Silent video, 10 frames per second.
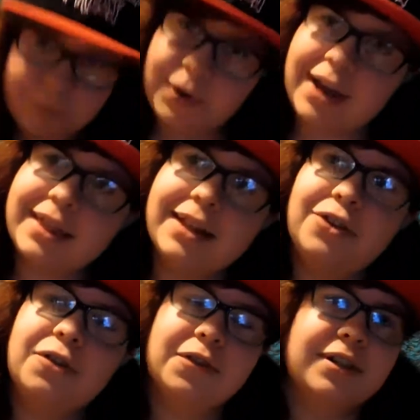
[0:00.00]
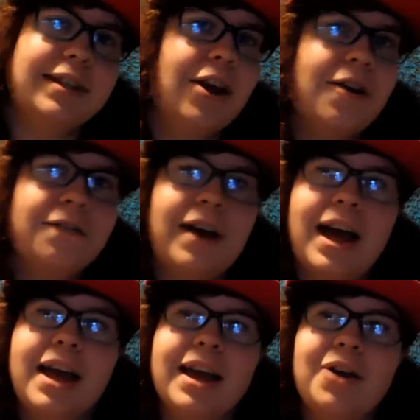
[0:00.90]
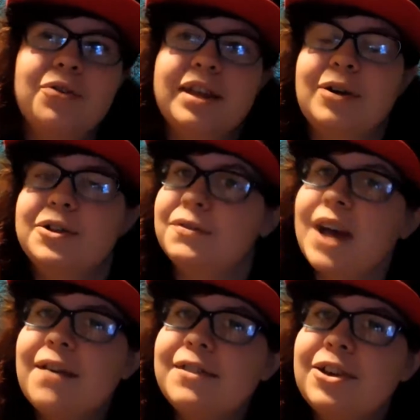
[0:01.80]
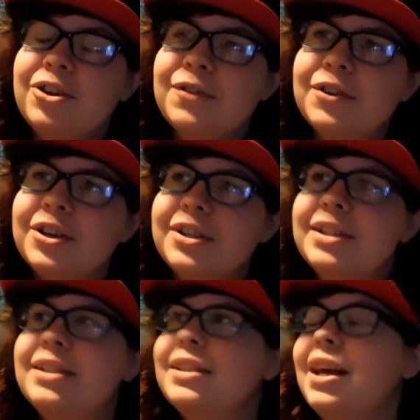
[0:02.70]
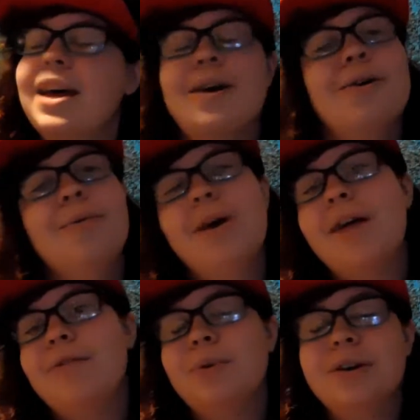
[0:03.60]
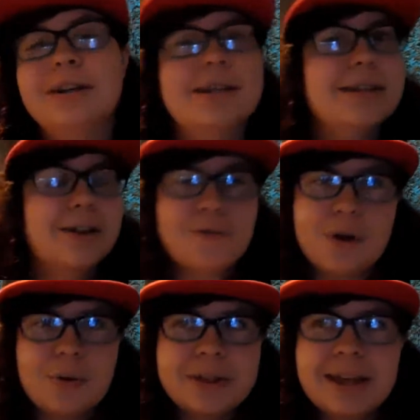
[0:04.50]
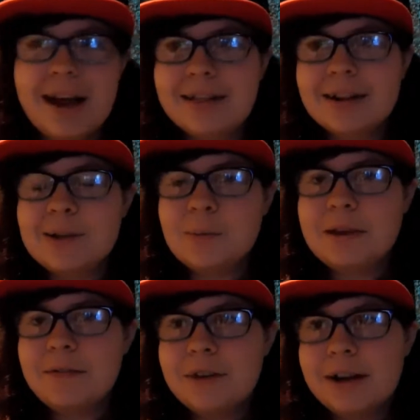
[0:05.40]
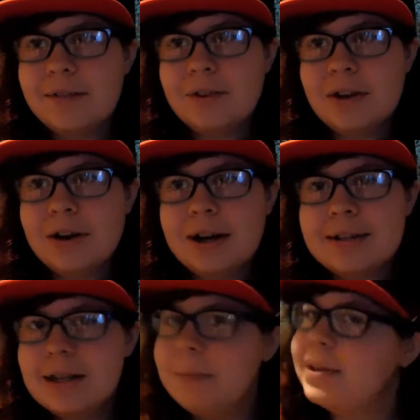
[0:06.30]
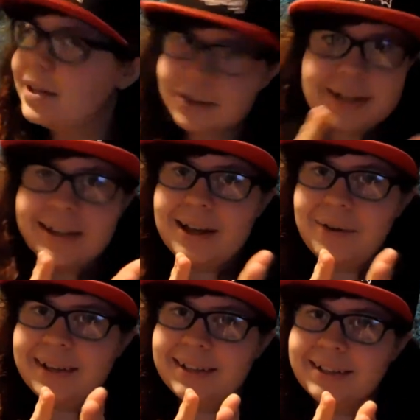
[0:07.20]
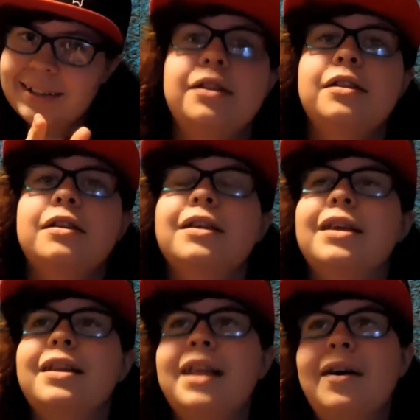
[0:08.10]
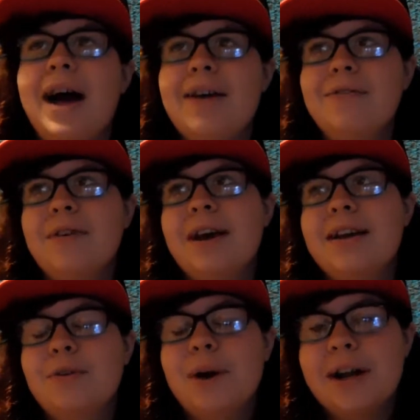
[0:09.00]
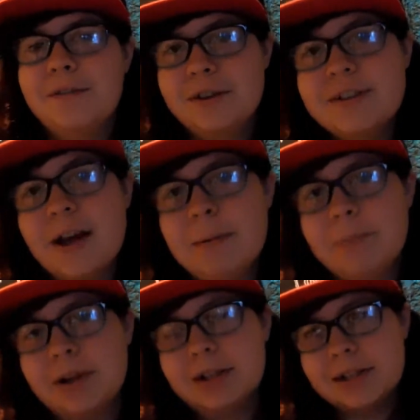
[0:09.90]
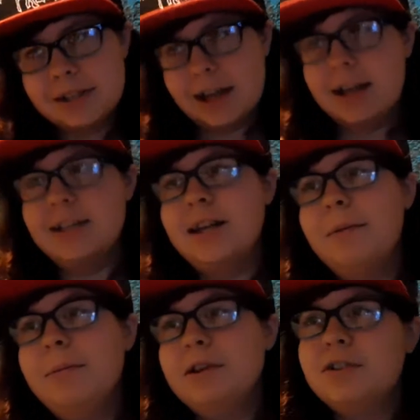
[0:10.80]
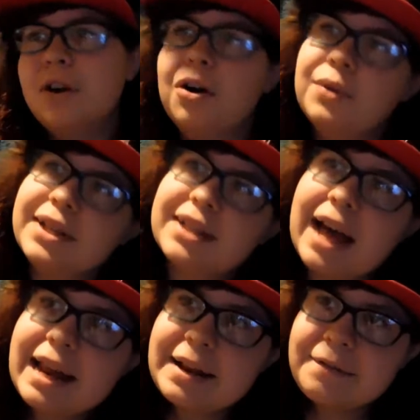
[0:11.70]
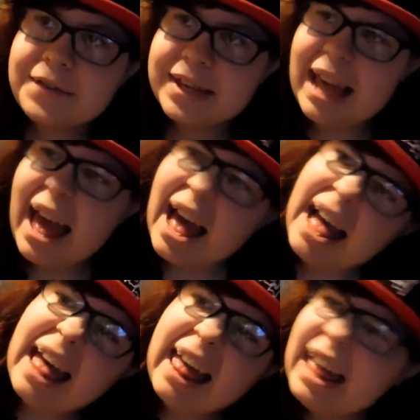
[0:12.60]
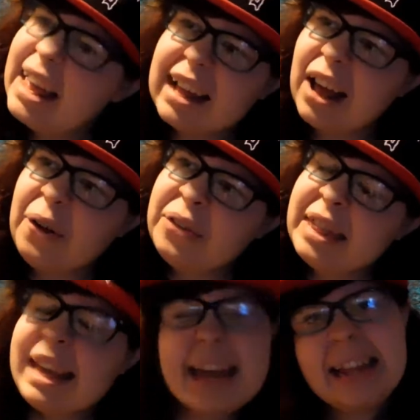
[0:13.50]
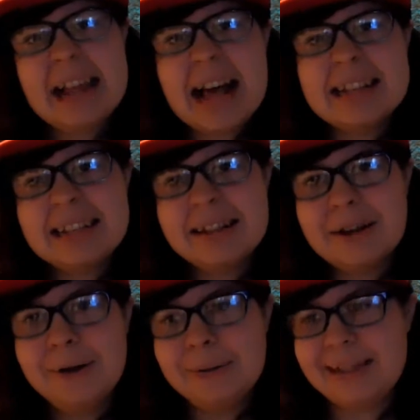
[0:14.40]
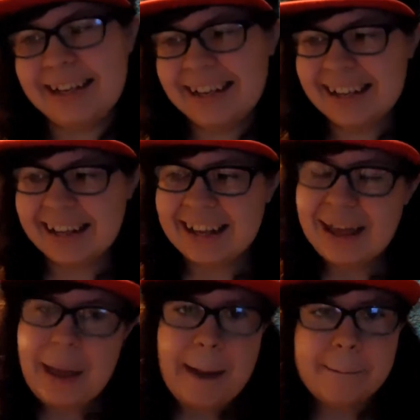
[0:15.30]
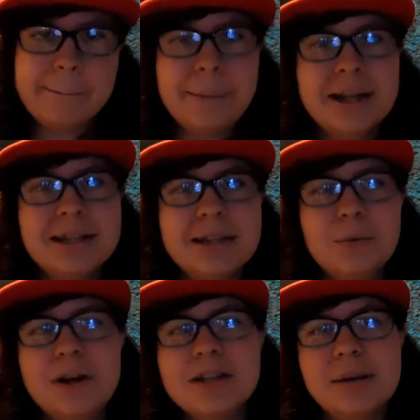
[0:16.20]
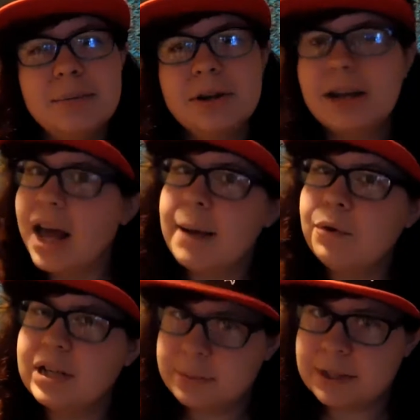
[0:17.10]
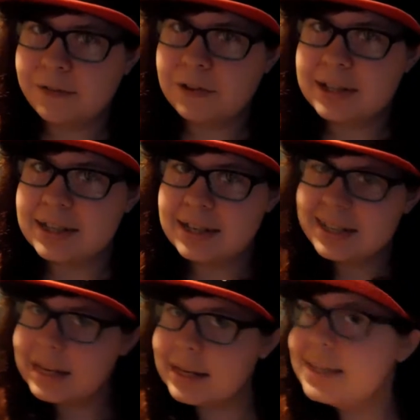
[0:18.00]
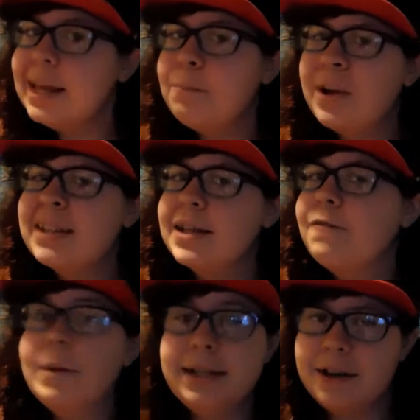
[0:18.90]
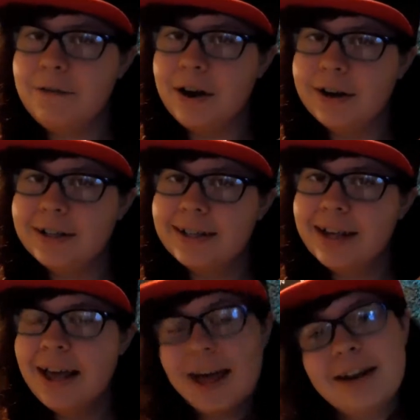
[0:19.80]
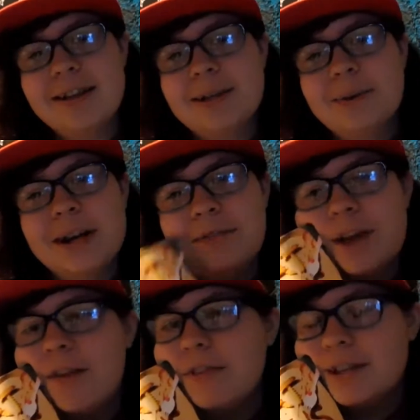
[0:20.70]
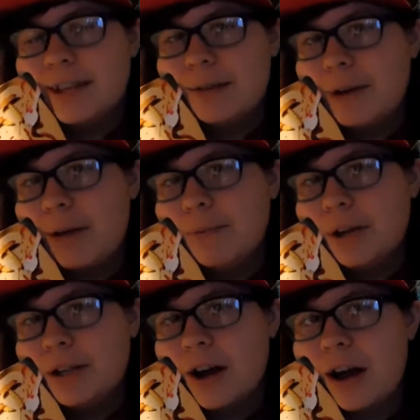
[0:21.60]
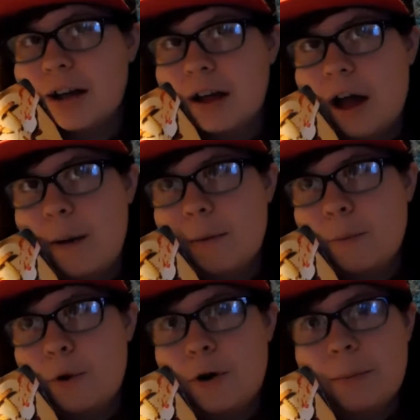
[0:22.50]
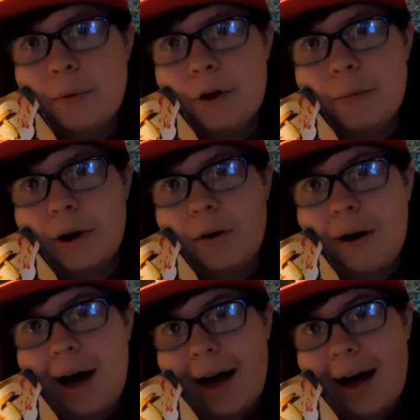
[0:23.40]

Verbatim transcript: where I think the universe is terrifying, I don't think I would survive in the universe, whatever, we're just gonna roll with it. I thought this would be a fun video concept, so let's get going. Now, I've read quite a few zombie books, and zombie books are always kind of, yeah, I don't think I'd last in those. but the one zombie book that I am going to mention for this list is Eat Brains Love by Jeff Hart. Now, this one, if you haven't seen my book talk, whoa, promo,